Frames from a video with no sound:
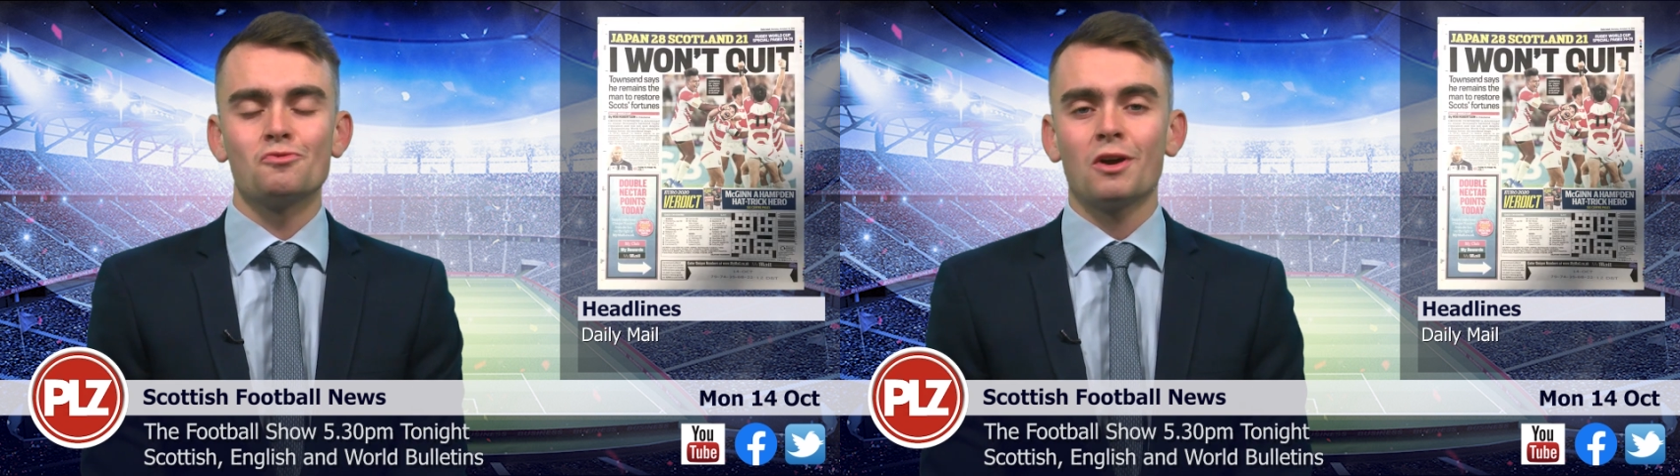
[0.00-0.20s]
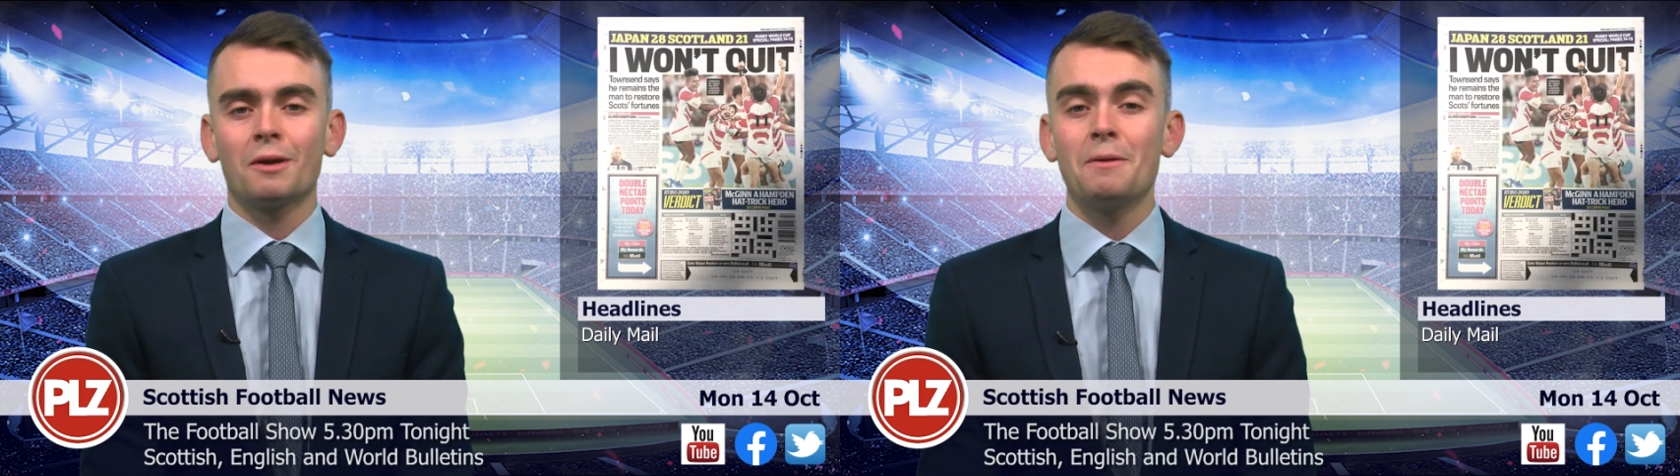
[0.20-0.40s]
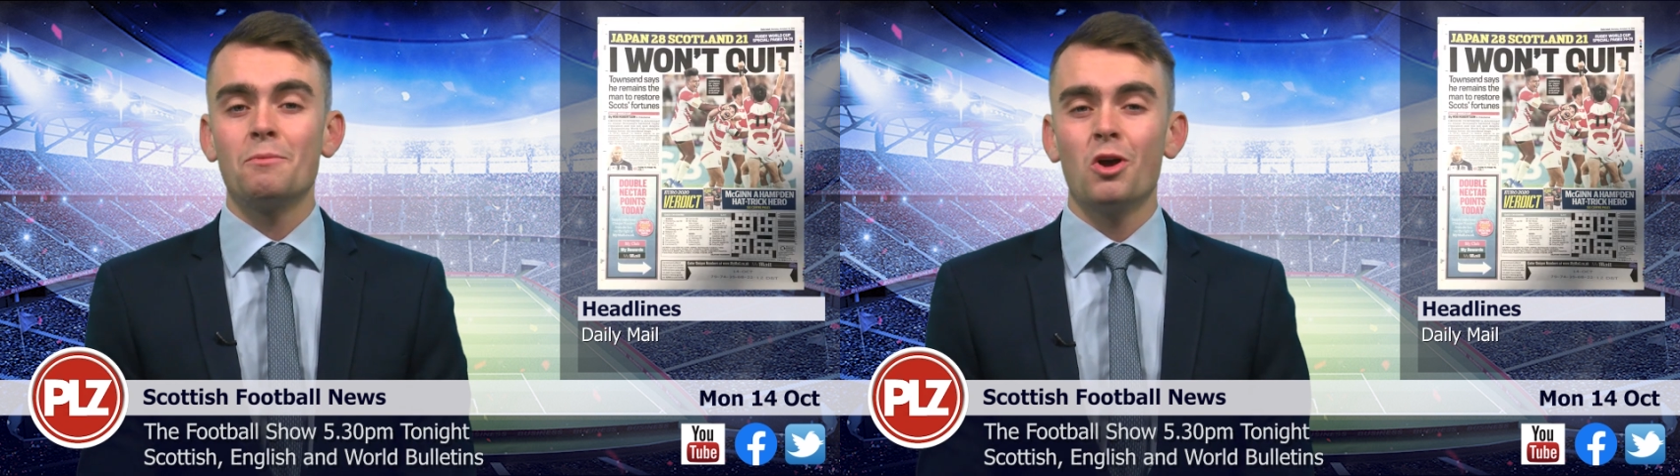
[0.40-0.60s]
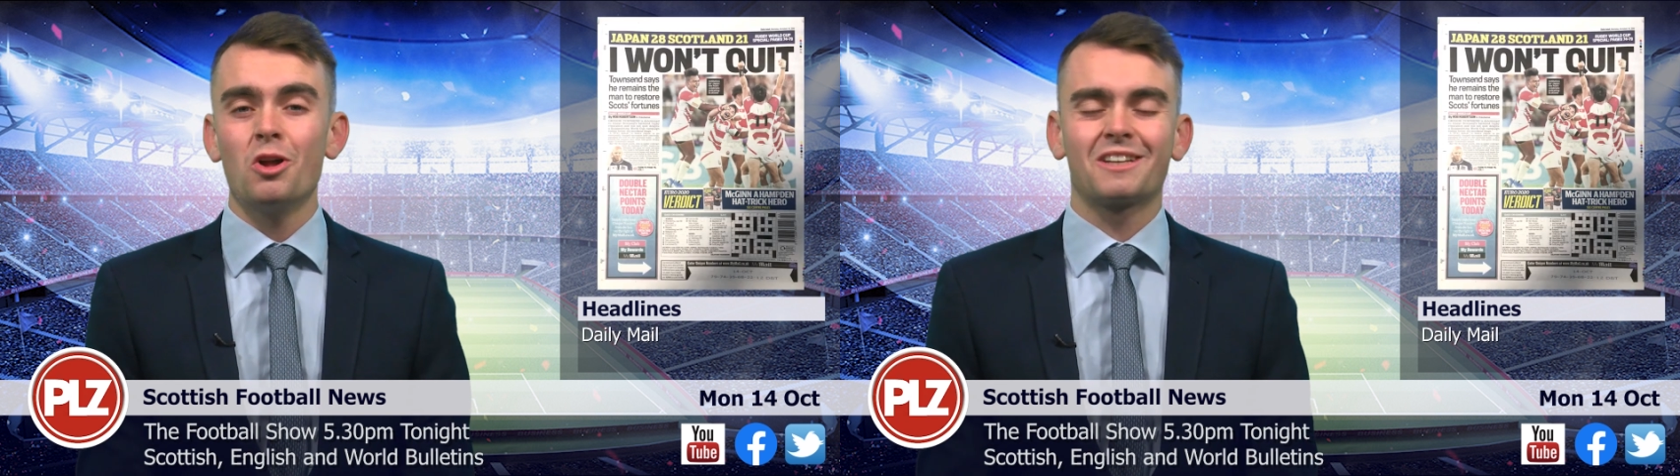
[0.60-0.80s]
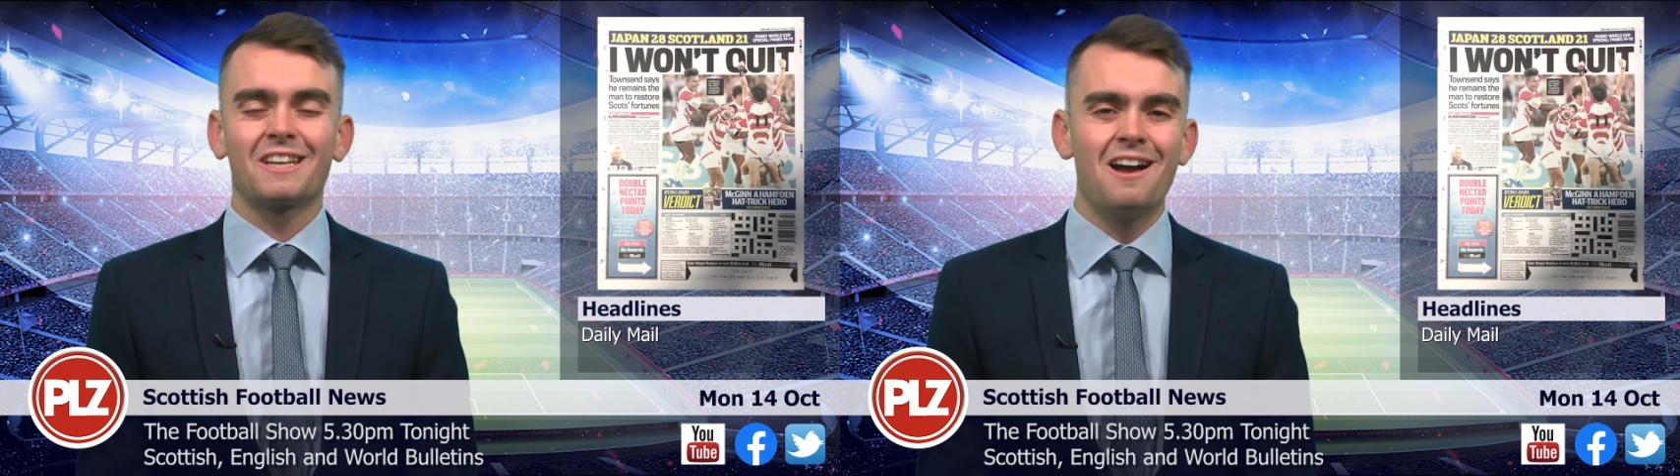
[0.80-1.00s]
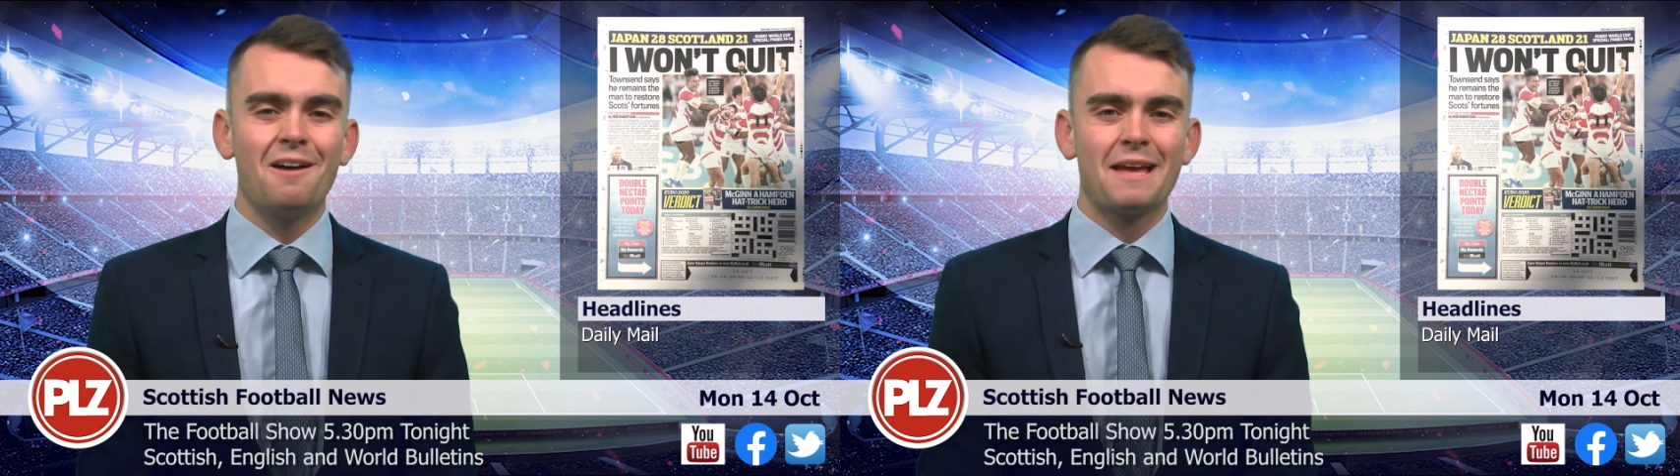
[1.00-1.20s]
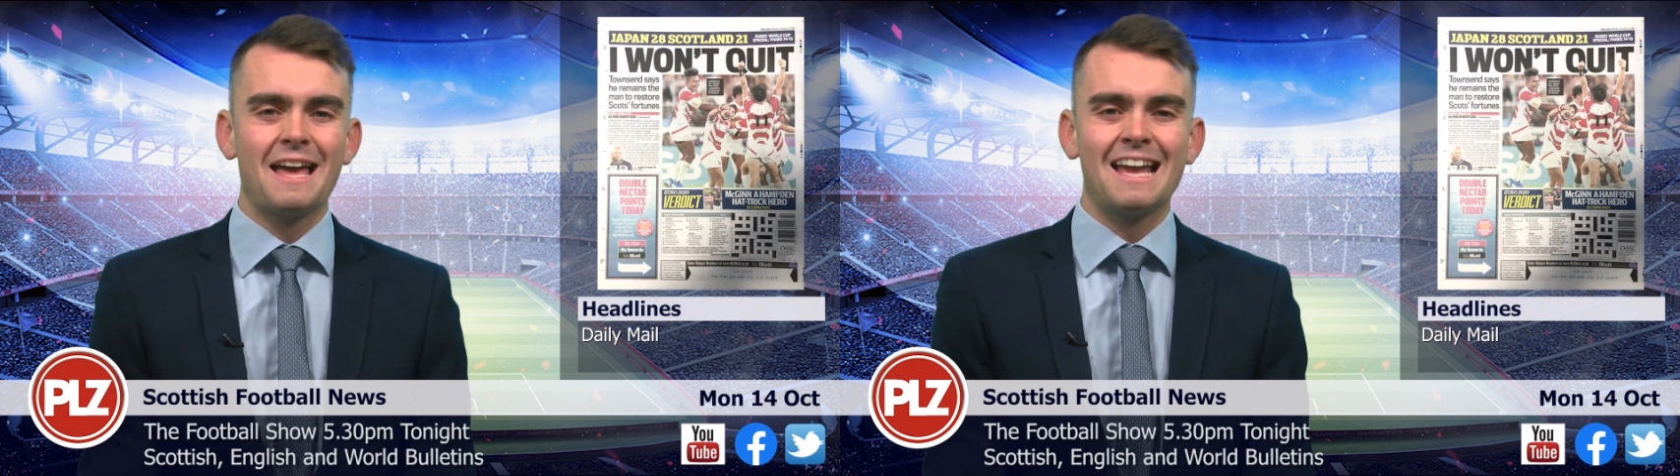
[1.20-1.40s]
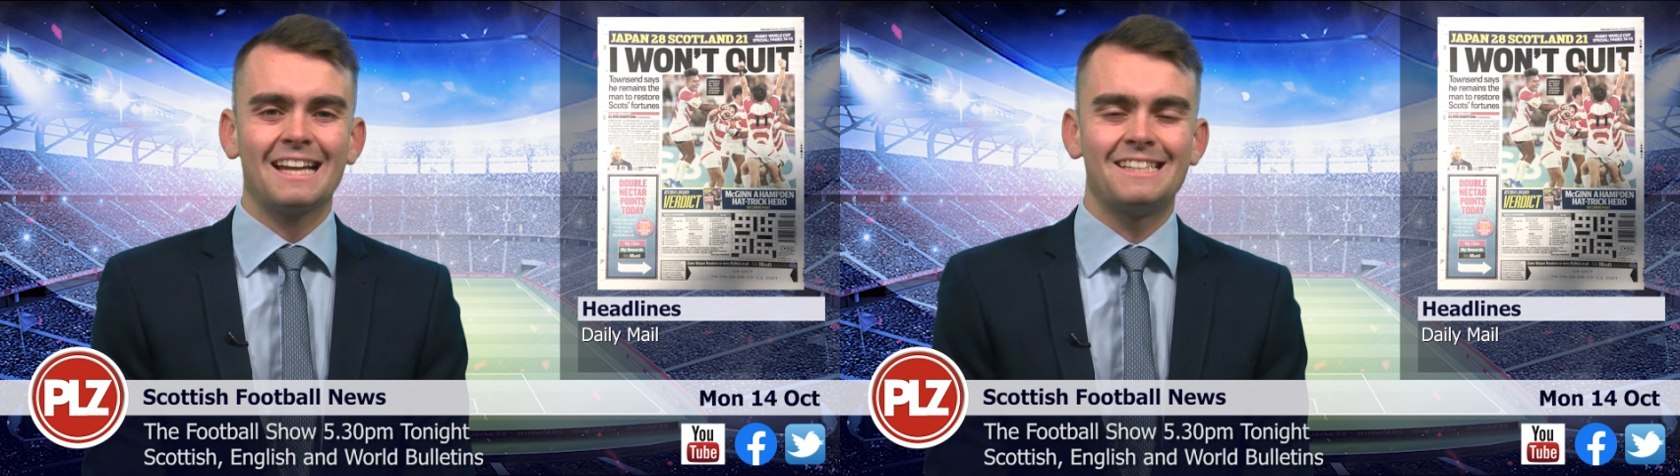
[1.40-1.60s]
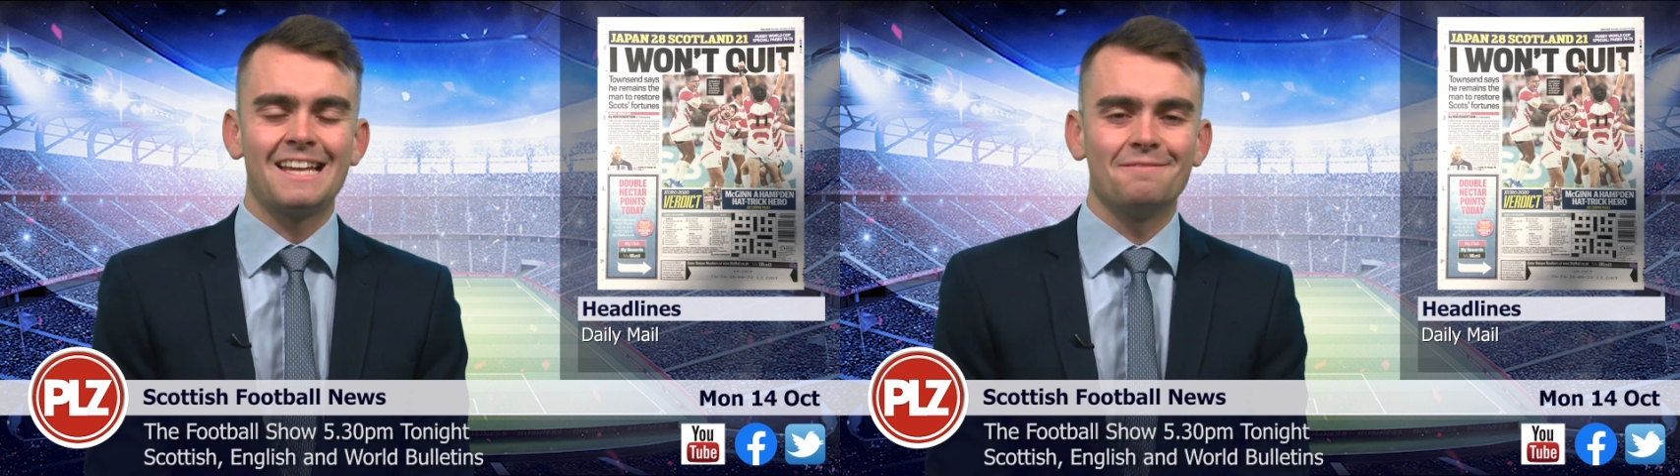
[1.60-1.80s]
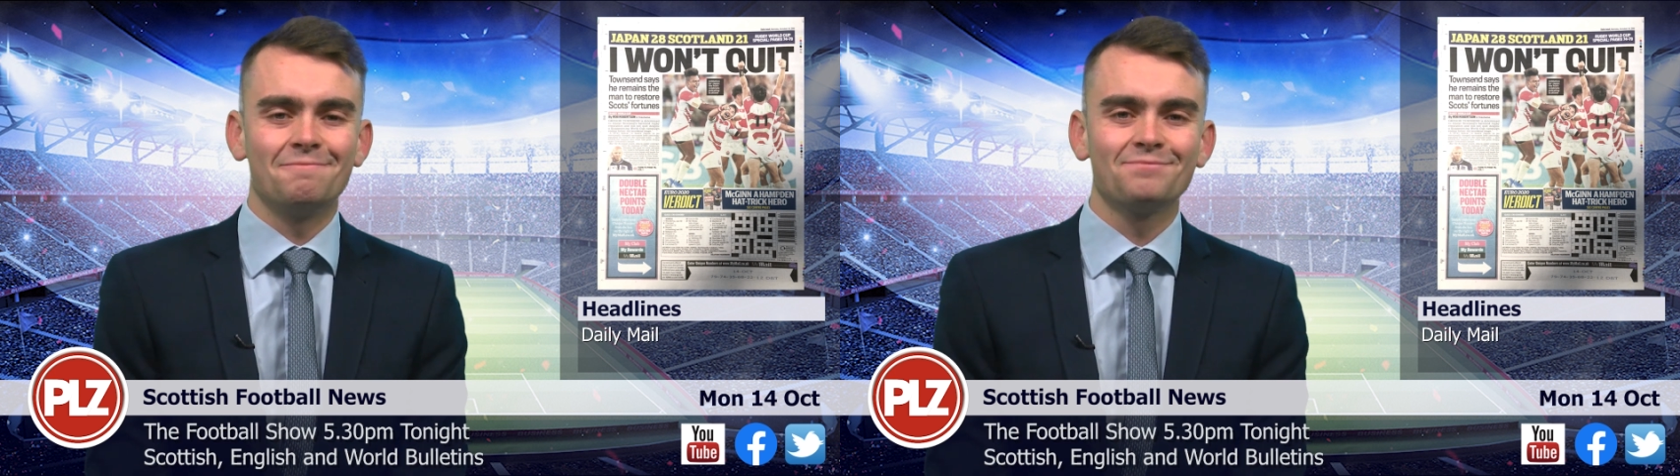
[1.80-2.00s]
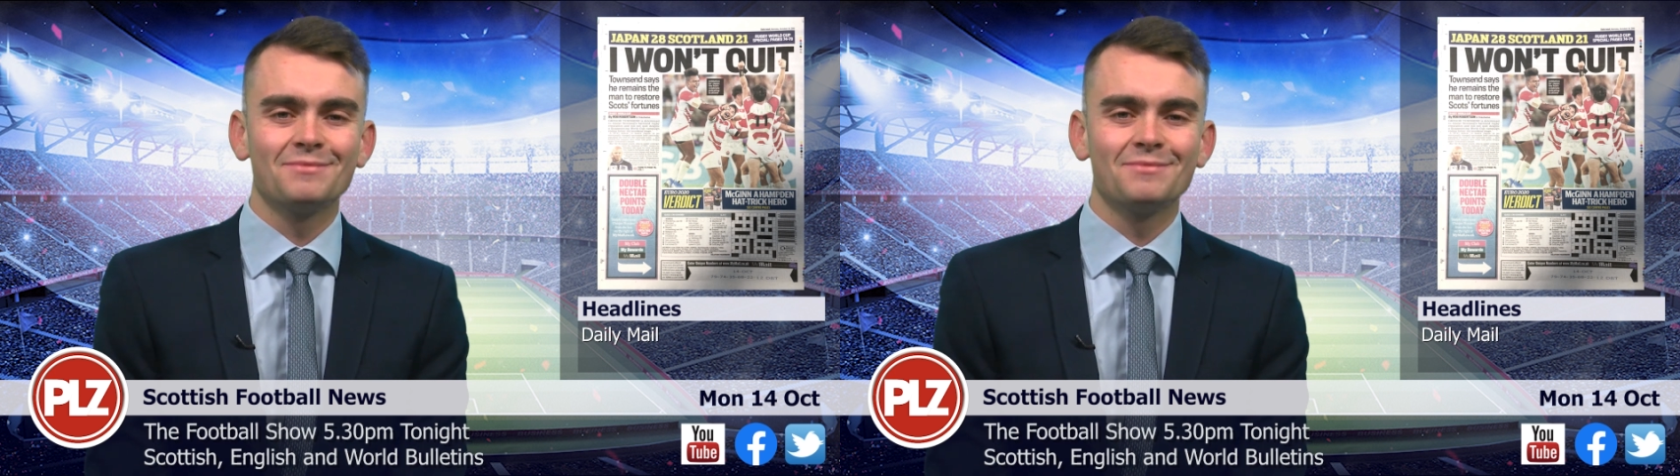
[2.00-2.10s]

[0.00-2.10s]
Rugby World Cup exit.